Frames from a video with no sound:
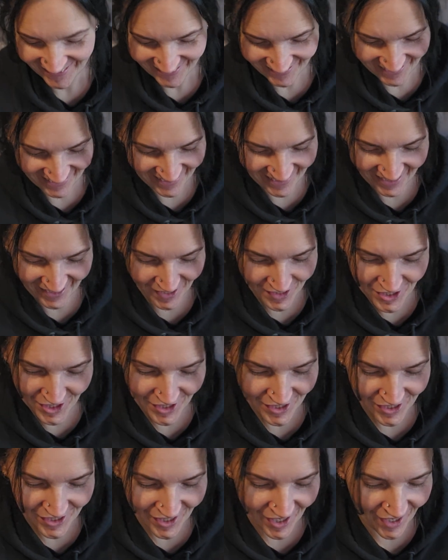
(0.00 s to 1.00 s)

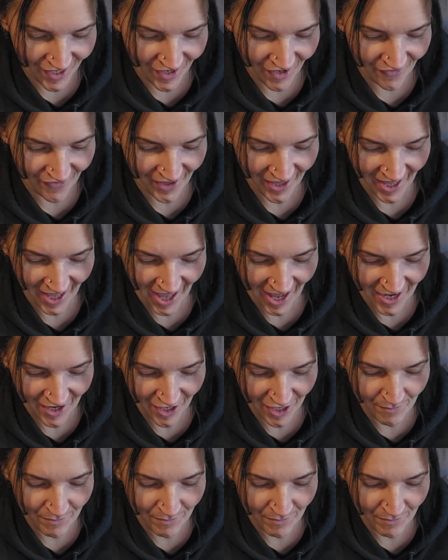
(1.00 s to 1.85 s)
I love it. And I